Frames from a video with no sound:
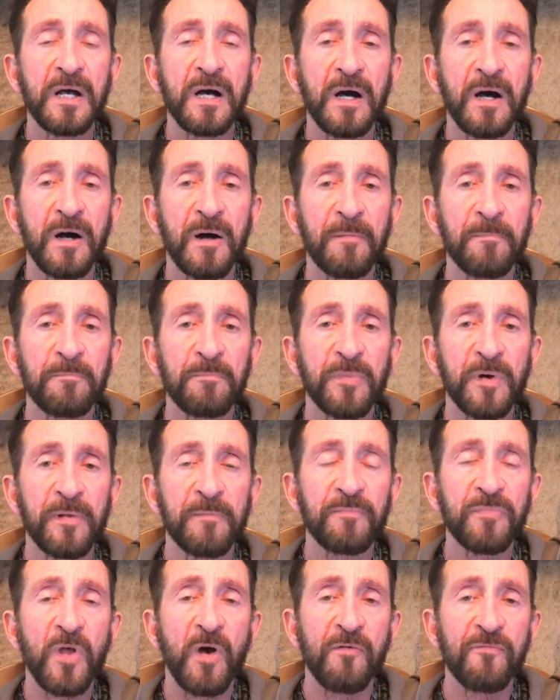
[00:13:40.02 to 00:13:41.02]
Um,
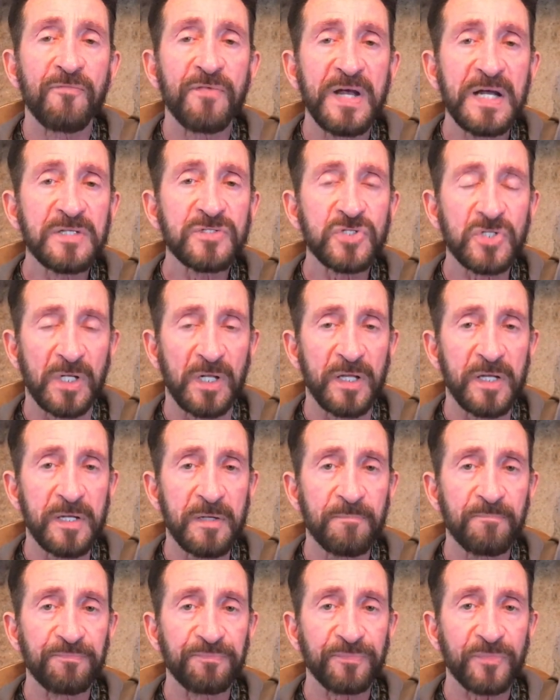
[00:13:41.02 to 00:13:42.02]
but
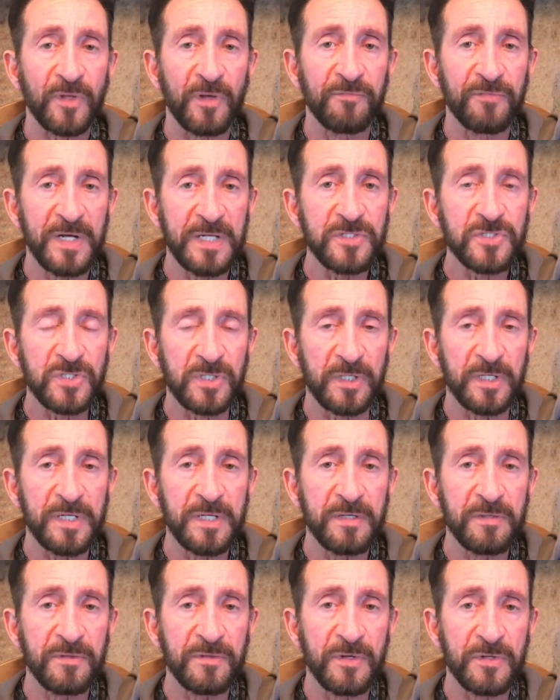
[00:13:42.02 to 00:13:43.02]
eventually,
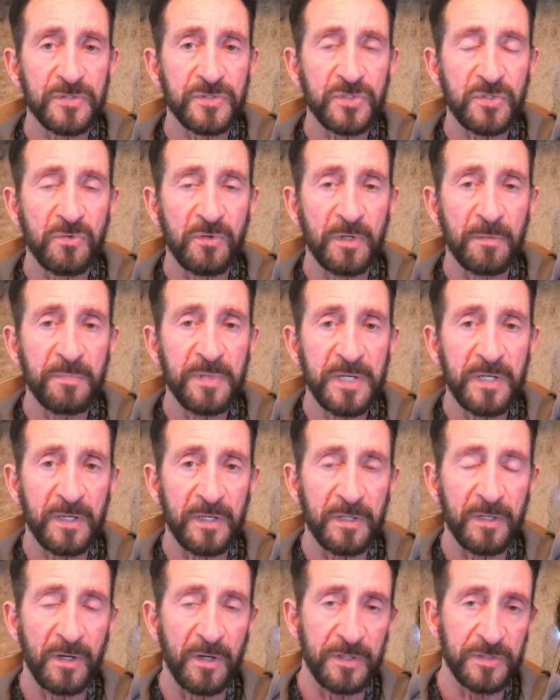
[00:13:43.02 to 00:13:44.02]
eventually, there's going to be
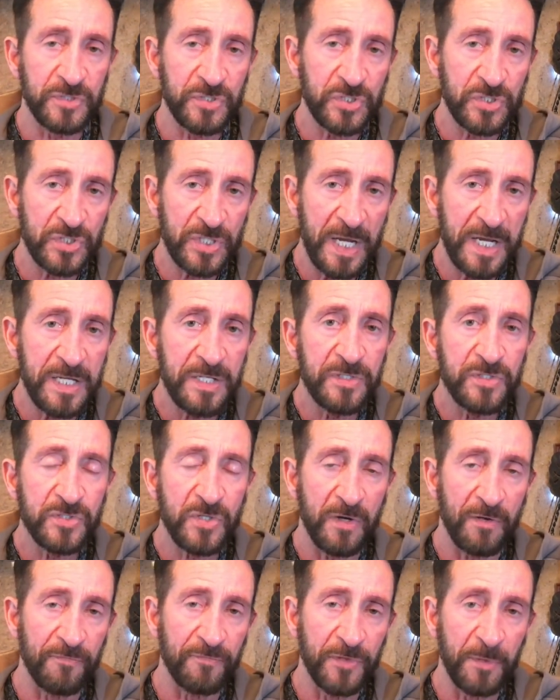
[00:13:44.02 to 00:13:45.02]
a, a change
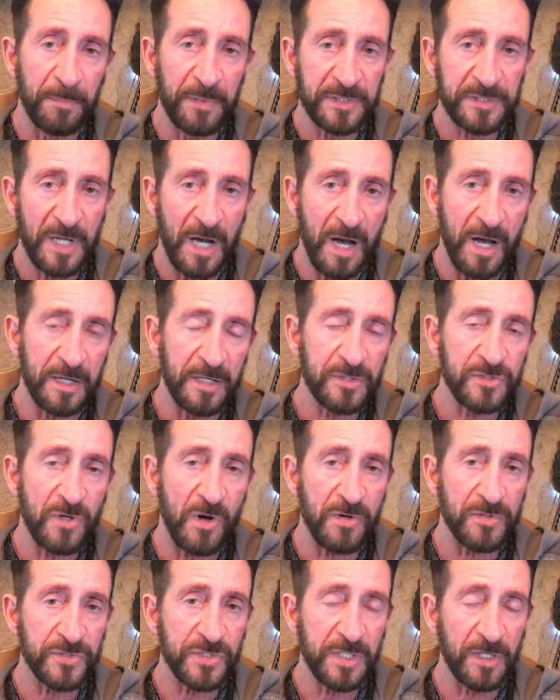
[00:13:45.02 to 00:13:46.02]
of the baton, a
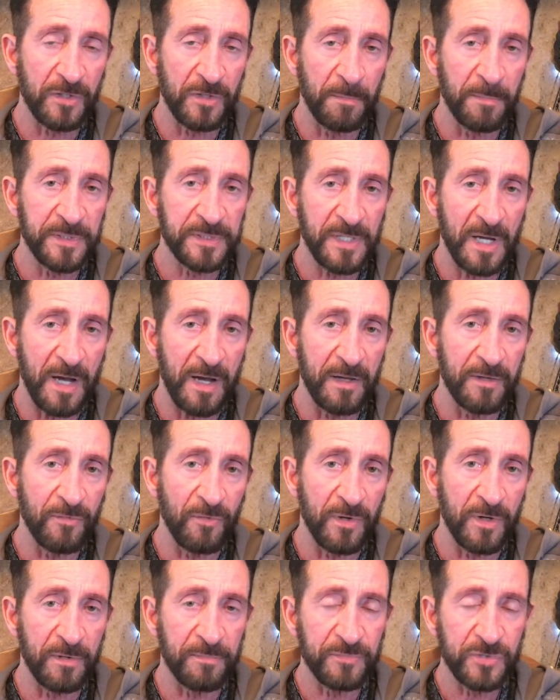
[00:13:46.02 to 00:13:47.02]
tossing of the baton,
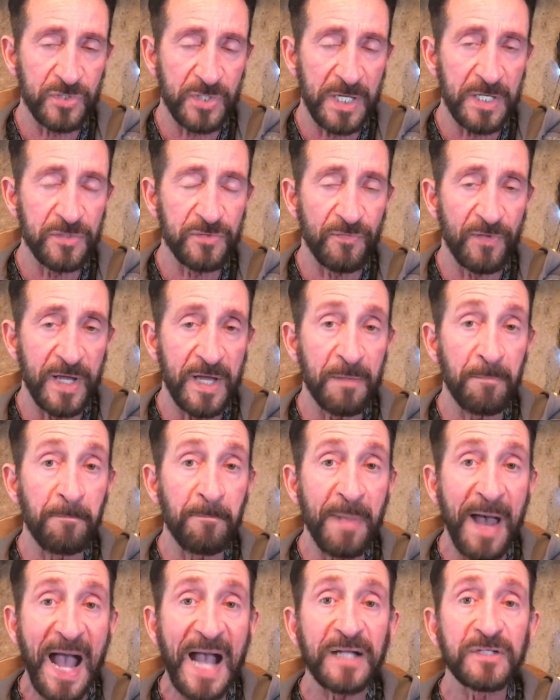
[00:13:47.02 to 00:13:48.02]
or a change of
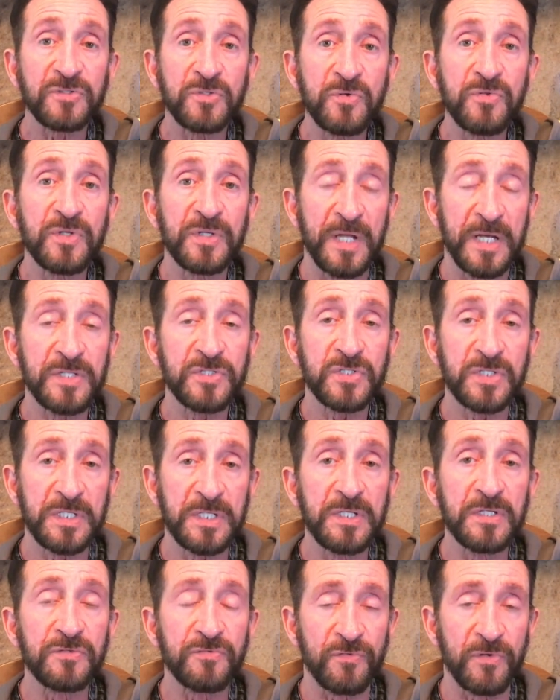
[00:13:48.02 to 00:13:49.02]
hand back to the nation
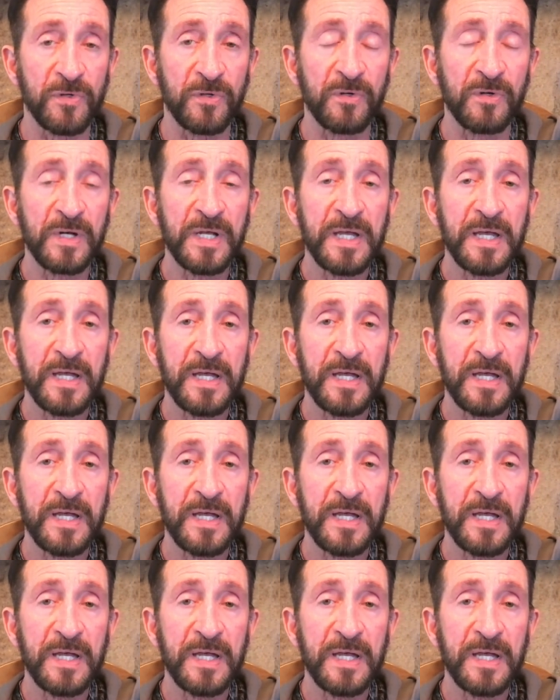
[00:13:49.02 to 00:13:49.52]
Israel.